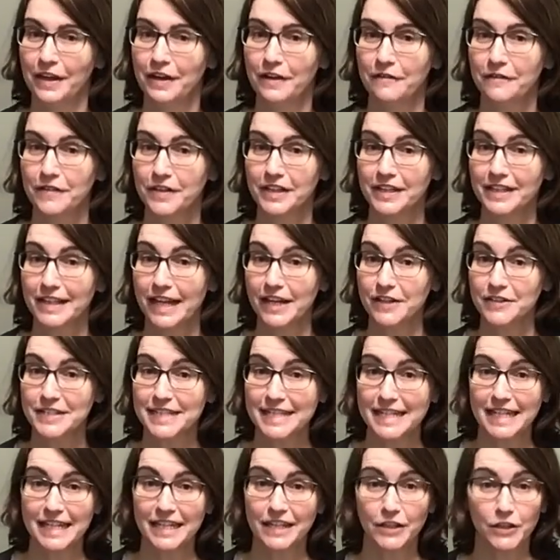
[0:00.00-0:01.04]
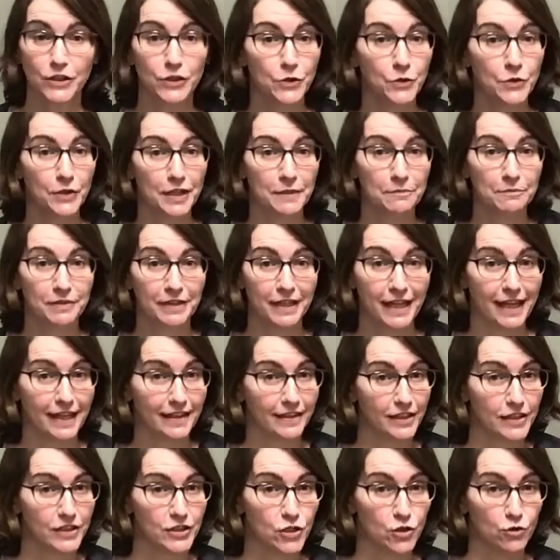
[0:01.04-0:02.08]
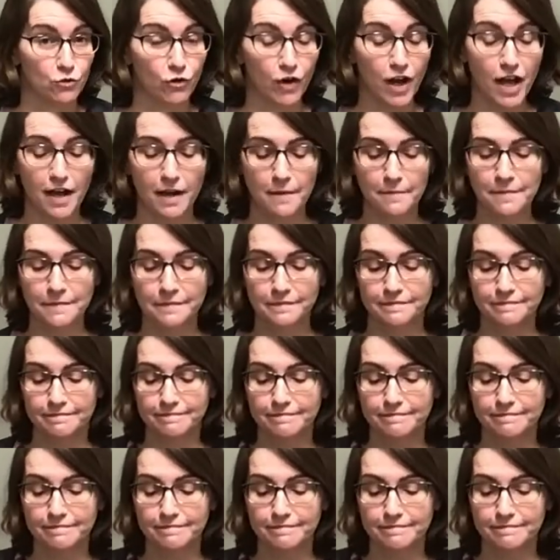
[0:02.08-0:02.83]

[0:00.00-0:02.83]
For the letter D, you can play the drum,